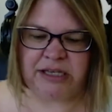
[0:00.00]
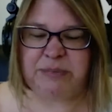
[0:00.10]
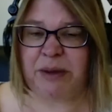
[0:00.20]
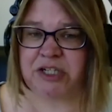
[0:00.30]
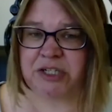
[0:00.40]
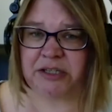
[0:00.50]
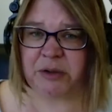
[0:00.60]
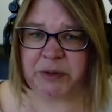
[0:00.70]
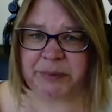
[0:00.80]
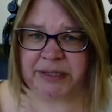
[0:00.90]
especially in the
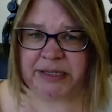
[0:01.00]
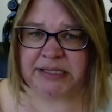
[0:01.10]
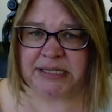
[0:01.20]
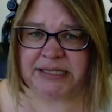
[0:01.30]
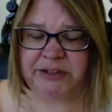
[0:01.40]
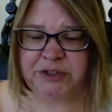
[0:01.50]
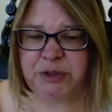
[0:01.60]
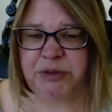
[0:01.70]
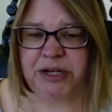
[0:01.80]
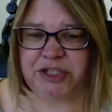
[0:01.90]
workplace, is they'll
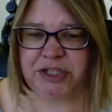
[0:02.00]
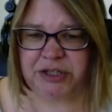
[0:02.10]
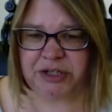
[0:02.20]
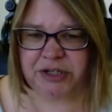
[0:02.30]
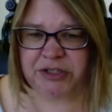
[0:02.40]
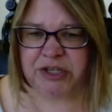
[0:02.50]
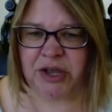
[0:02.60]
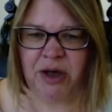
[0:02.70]
do lunch and learns